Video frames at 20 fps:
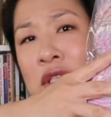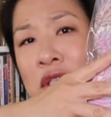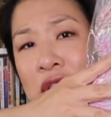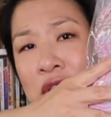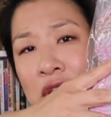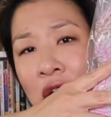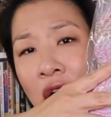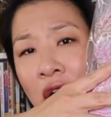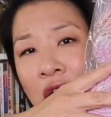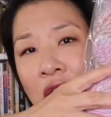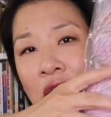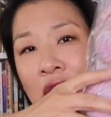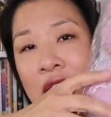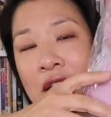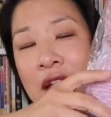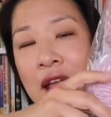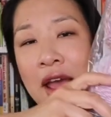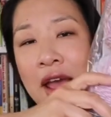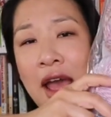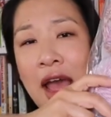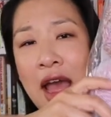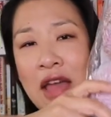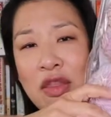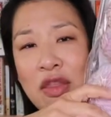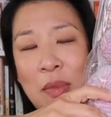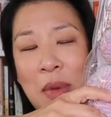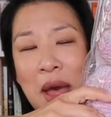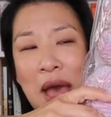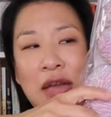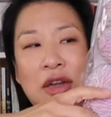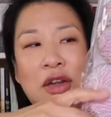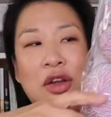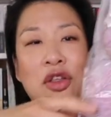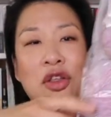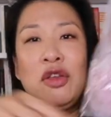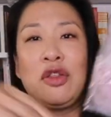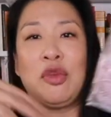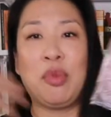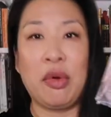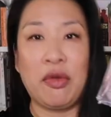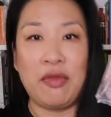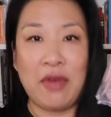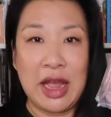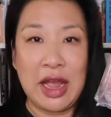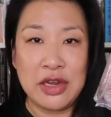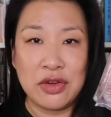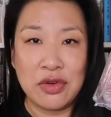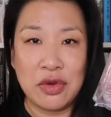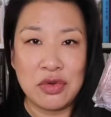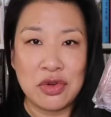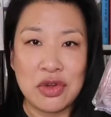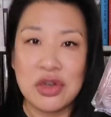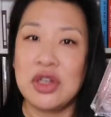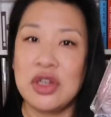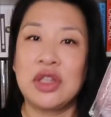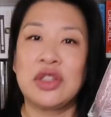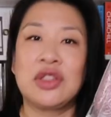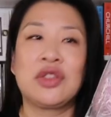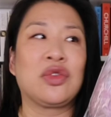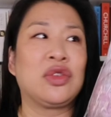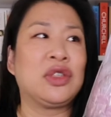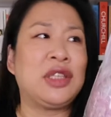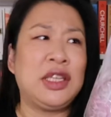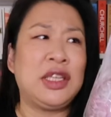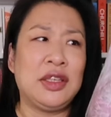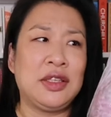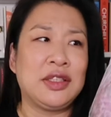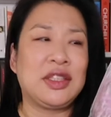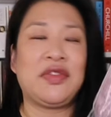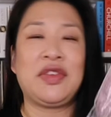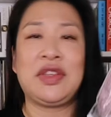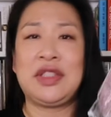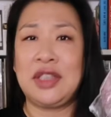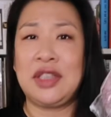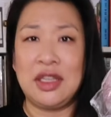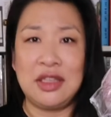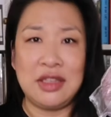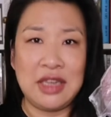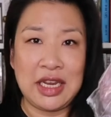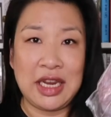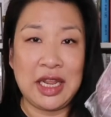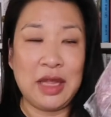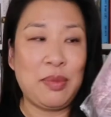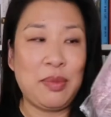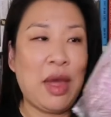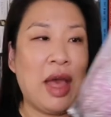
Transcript: just yarn and the pattern. You have to provide your own hooks or needles if it's a knitting